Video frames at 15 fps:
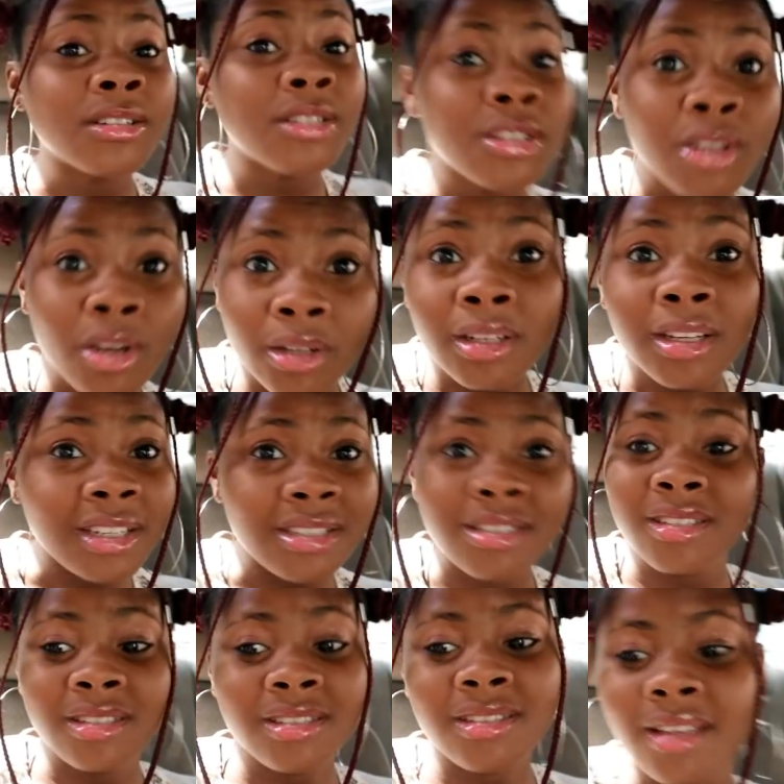The sun
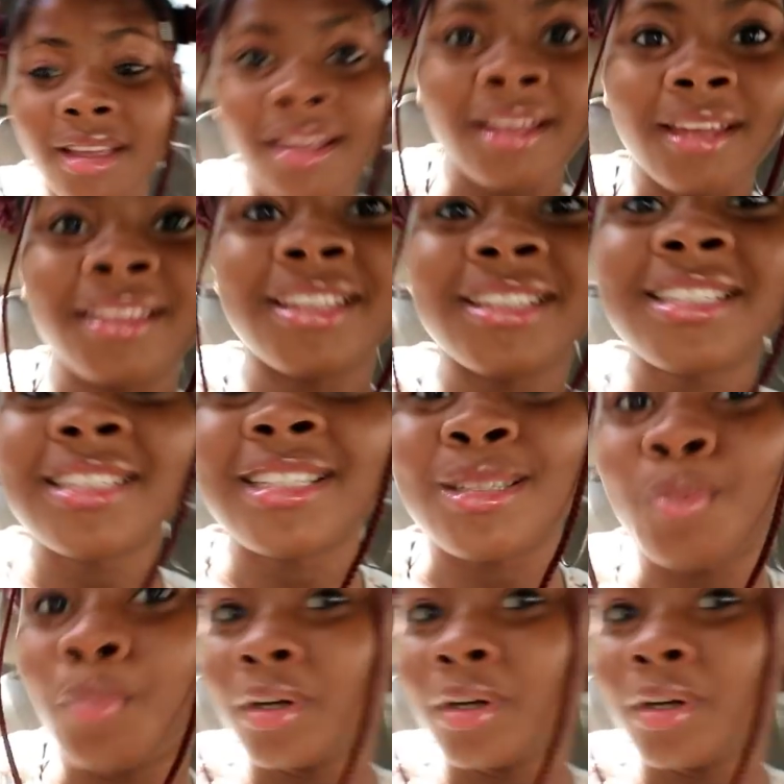is, the thing is